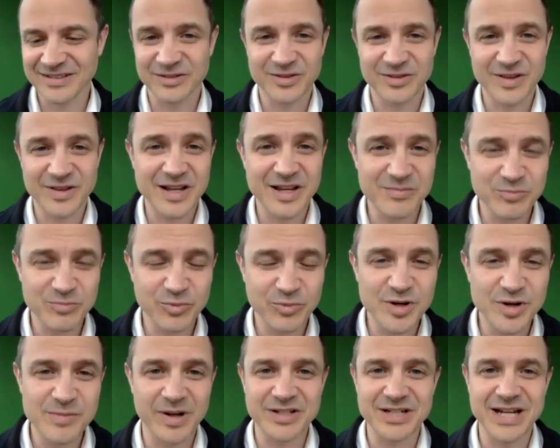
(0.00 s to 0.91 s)
So they can pretty
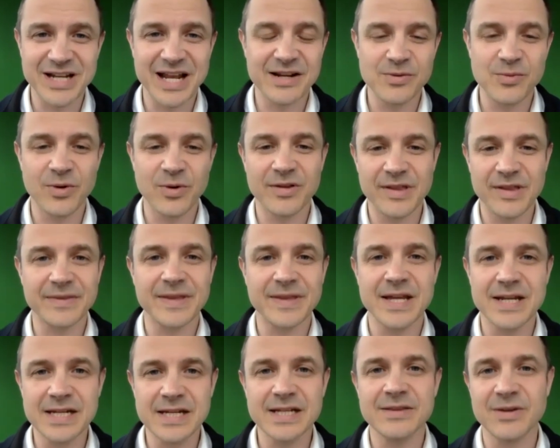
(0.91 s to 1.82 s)
much anywhere that they
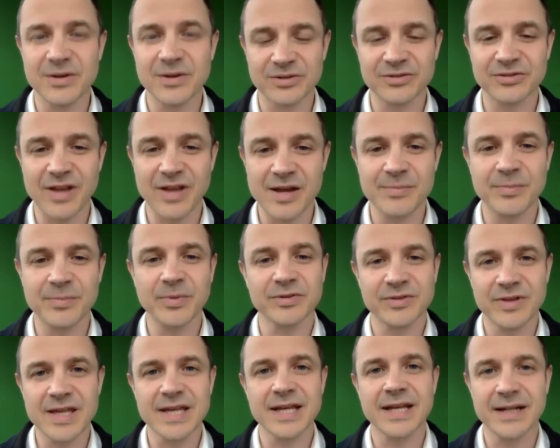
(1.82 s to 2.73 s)
need their staples,
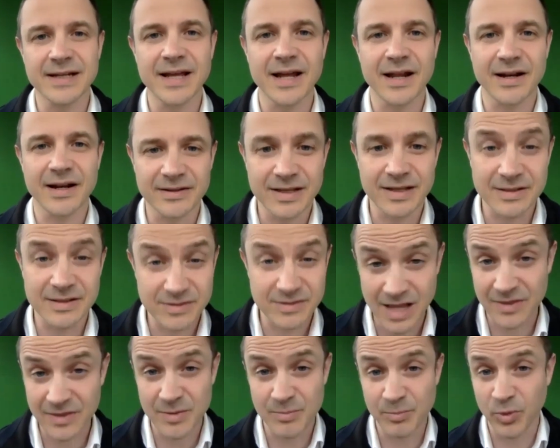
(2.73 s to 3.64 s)
they can get it.
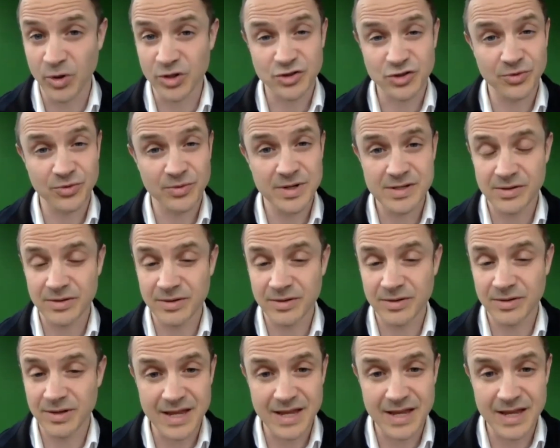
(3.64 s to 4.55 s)
And the butcheries,
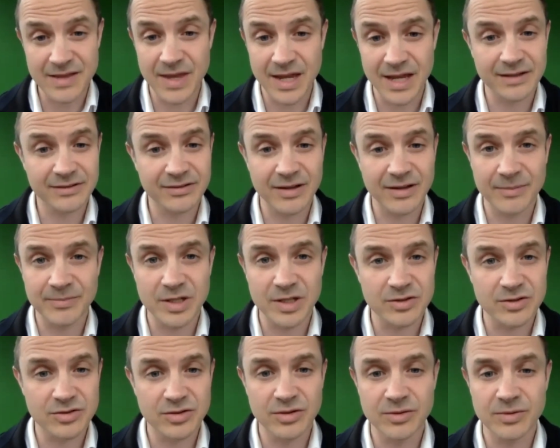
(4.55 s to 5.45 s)
they accept it
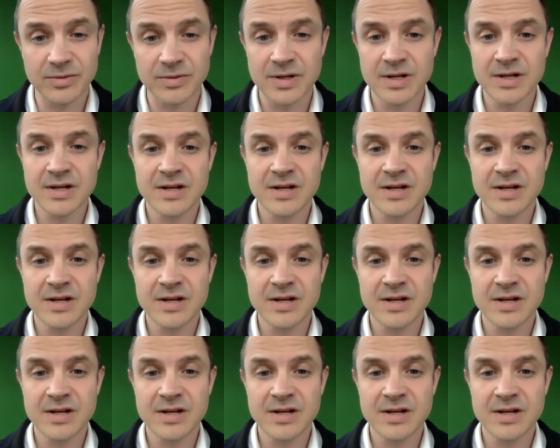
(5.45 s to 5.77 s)
too.